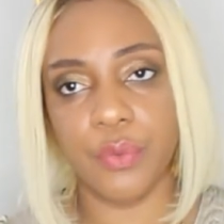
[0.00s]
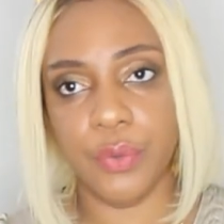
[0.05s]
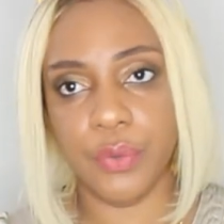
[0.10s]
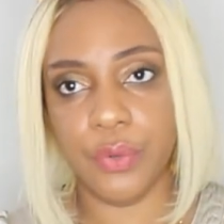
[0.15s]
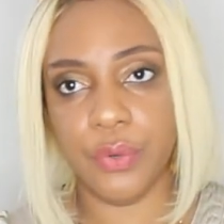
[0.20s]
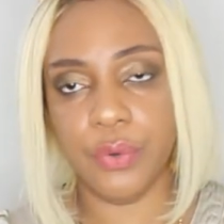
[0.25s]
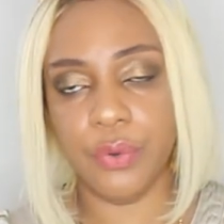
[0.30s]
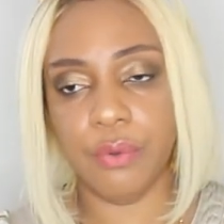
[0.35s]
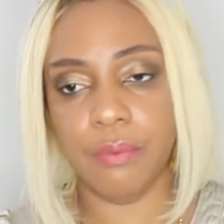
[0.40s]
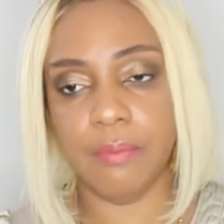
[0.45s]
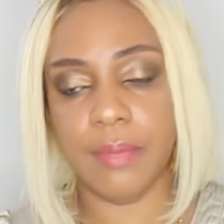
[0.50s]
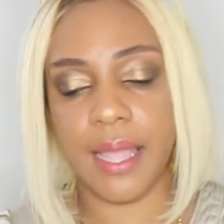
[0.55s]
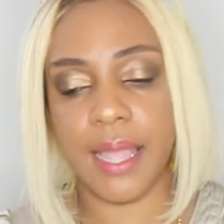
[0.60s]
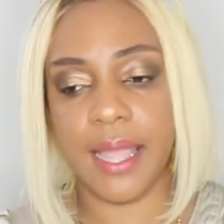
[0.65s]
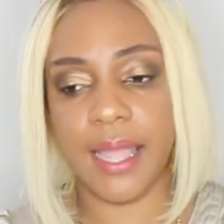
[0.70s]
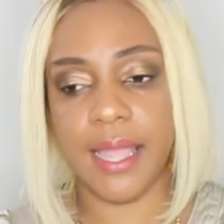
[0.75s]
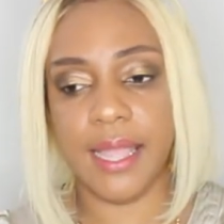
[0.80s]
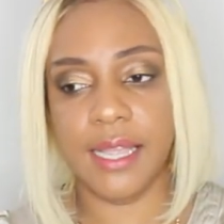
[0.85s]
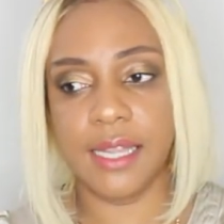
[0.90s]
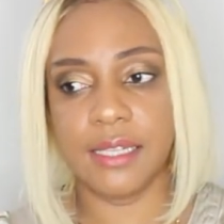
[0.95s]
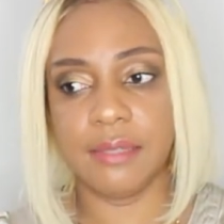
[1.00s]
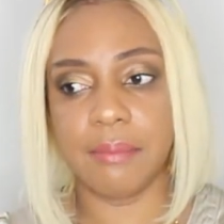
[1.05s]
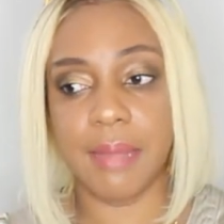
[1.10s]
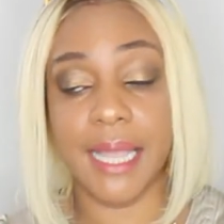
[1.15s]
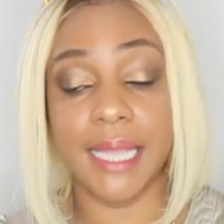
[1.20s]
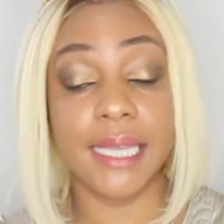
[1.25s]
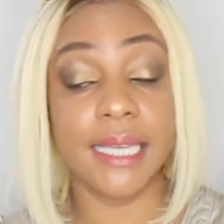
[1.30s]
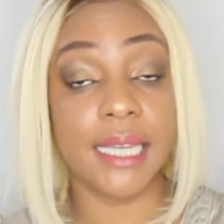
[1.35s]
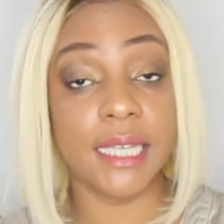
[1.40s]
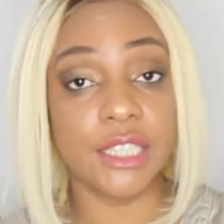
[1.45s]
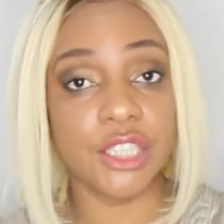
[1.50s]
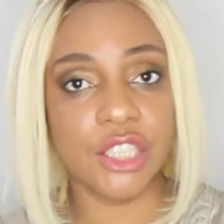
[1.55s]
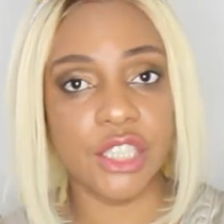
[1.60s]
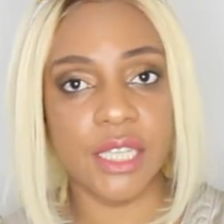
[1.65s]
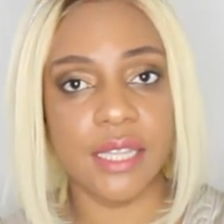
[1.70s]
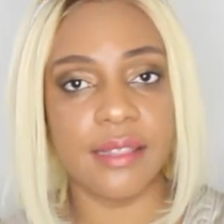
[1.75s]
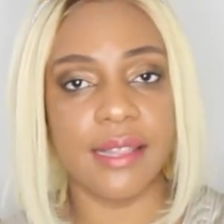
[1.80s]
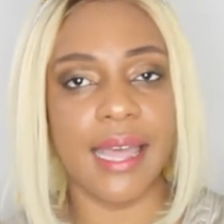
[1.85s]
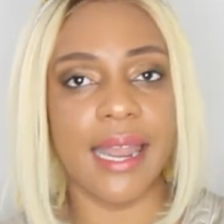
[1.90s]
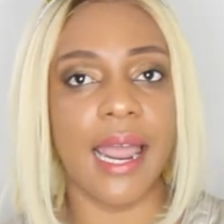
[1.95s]
room and my
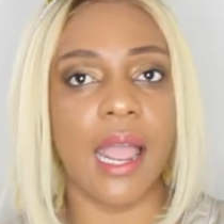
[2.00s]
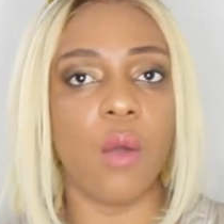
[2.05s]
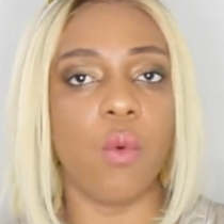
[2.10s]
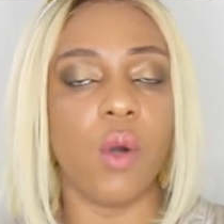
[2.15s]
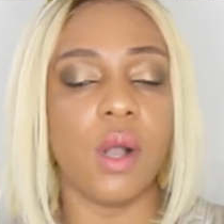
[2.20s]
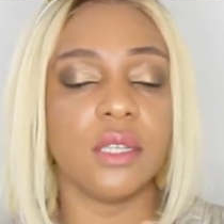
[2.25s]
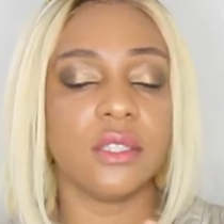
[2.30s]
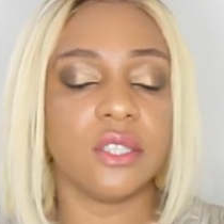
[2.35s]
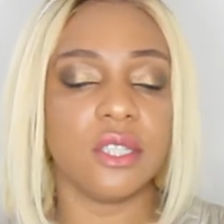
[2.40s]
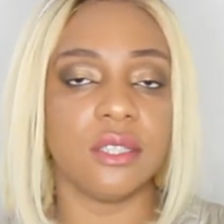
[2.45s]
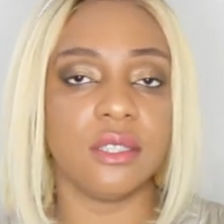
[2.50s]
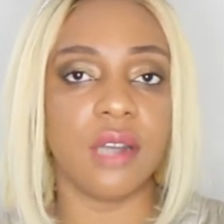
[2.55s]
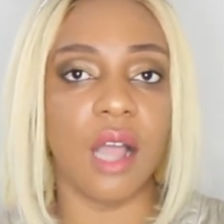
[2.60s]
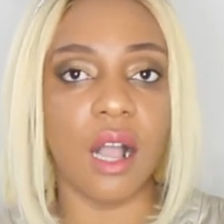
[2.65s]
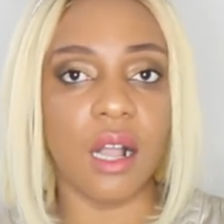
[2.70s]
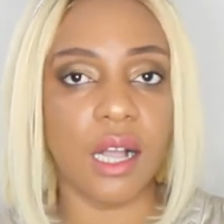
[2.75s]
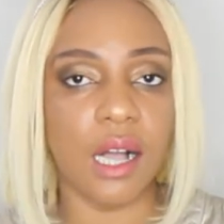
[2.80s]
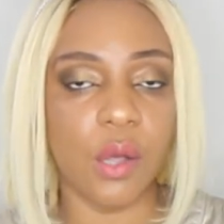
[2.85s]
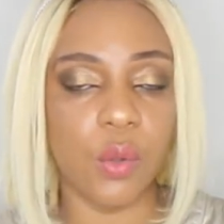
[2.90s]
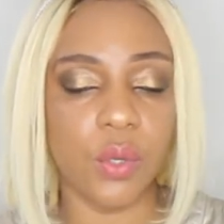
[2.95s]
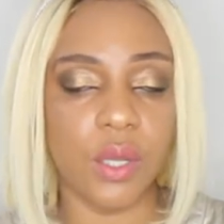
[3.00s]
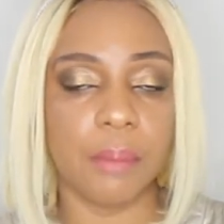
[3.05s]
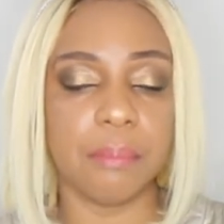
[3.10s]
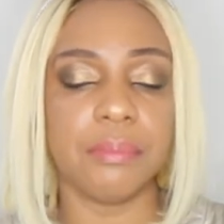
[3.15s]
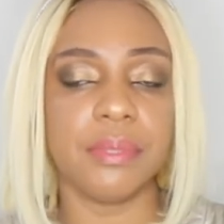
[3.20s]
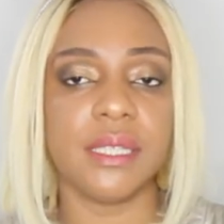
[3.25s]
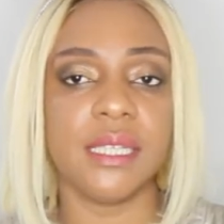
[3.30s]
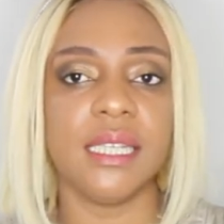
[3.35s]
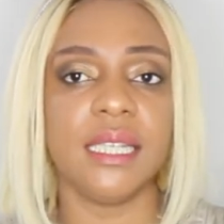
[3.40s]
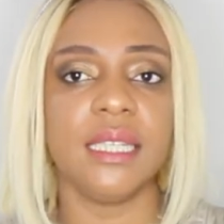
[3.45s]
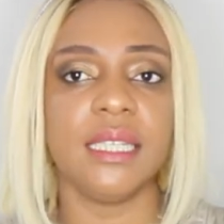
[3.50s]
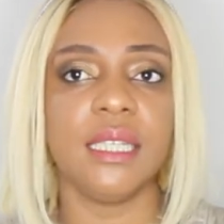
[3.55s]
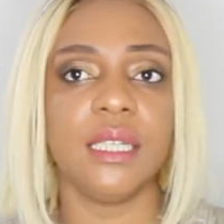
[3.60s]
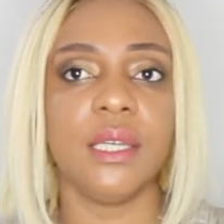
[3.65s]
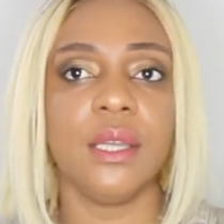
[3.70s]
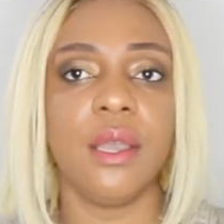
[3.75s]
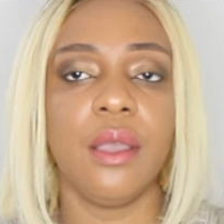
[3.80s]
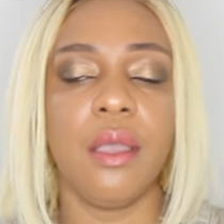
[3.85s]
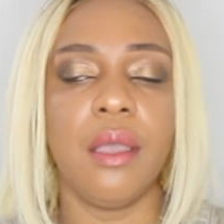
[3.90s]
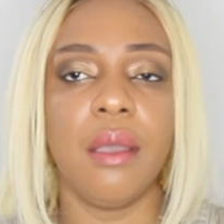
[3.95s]
kitchen that I want to knock out
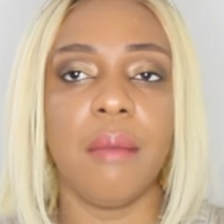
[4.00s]
completely